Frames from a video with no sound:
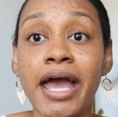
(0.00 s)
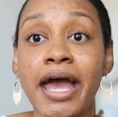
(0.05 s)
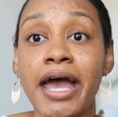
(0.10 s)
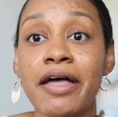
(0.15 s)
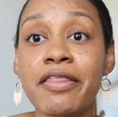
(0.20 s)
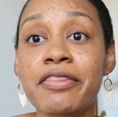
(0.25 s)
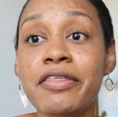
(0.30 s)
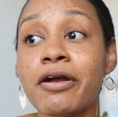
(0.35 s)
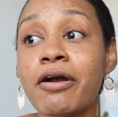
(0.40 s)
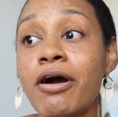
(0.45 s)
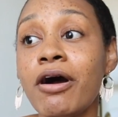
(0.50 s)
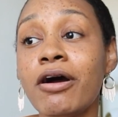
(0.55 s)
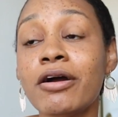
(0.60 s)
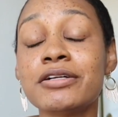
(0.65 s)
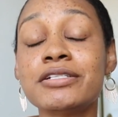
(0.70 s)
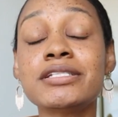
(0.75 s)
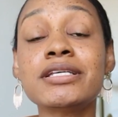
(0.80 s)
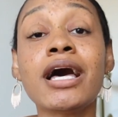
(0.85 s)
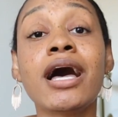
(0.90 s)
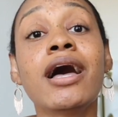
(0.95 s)
and there are
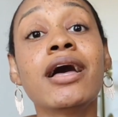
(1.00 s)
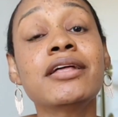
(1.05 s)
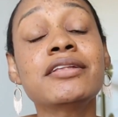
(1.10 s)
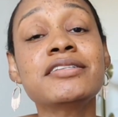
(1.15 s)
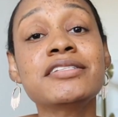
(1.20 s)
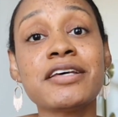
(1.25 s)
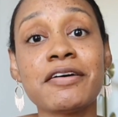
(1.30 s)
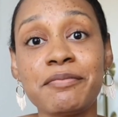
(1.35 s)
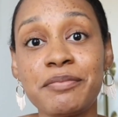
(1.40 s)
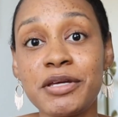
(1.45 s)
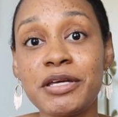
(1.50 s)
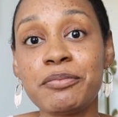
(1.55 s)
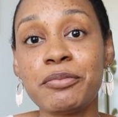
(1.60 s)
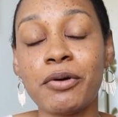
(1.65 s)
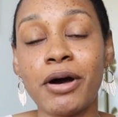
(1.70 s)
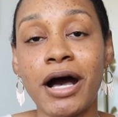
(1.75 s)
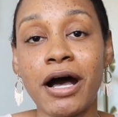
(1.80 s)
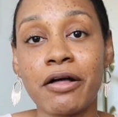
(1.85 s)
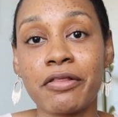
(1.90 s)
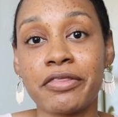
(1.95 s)
tons of people
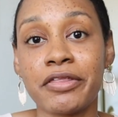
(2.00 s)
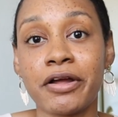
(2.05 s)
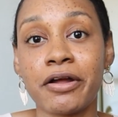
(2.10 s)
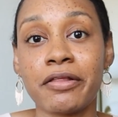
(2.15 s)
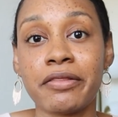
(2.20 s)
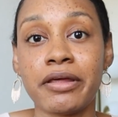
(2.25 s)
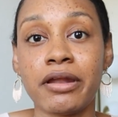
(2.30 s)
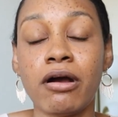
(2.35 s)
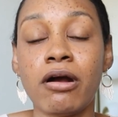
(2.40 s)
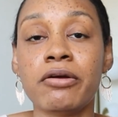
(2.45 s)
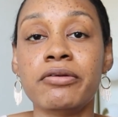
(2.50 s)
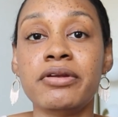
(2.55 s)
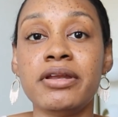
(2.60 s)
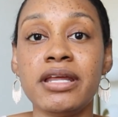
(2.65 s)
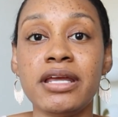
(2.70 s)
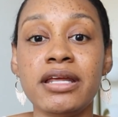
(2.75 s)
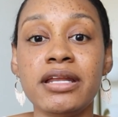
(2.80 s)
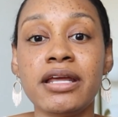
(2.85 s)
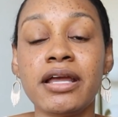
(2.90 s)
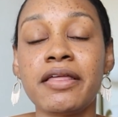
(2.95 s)
out there that are
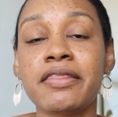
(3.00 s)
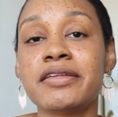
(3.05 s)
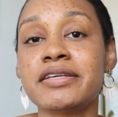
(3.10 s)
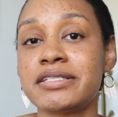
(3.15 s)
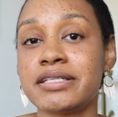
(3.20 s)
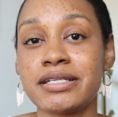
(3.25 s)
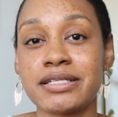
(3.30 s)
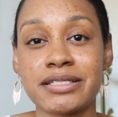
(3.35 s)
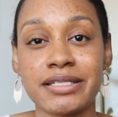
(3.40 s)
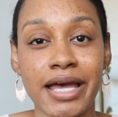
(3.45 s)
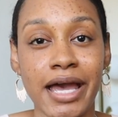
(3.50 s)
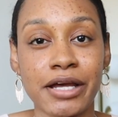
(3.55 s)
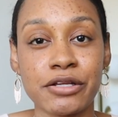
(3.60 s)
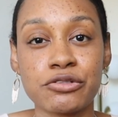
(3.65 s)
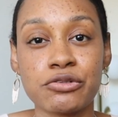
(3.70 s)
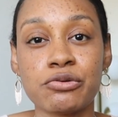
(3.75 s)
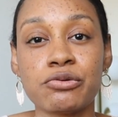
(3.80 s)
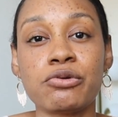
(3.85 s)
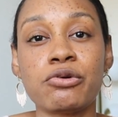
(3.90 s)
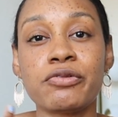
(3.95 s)
needing this exact
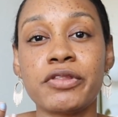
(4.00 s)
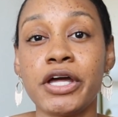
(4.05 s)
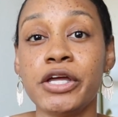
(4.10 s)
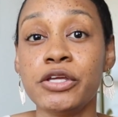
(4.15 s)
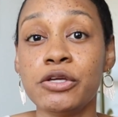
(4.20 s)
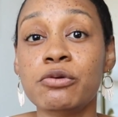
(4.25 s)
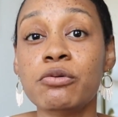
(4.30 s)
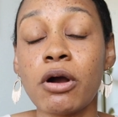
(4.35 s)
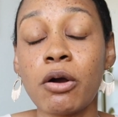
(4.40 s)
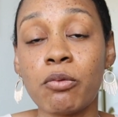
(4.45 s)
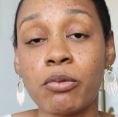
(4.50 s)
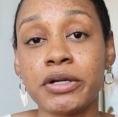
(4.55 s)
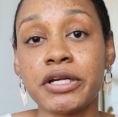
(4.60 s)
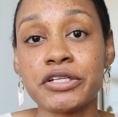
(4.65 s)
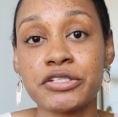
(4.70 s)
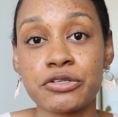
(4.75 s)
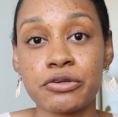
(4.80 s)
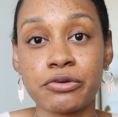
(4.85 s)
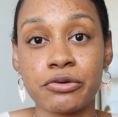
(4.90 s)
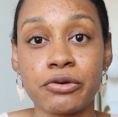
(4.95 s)
tool that you are wanting
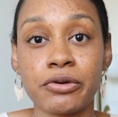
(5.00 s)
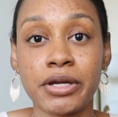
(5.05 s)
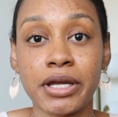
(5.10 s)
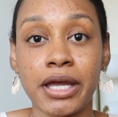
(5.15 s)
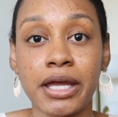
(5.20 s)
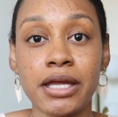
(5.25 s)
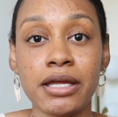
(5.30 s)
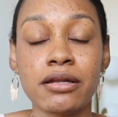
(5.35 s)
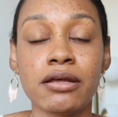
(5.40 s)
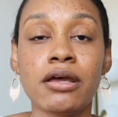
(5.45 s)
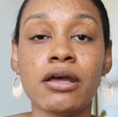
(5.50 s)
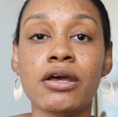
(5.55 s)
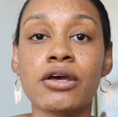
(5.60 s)
to create.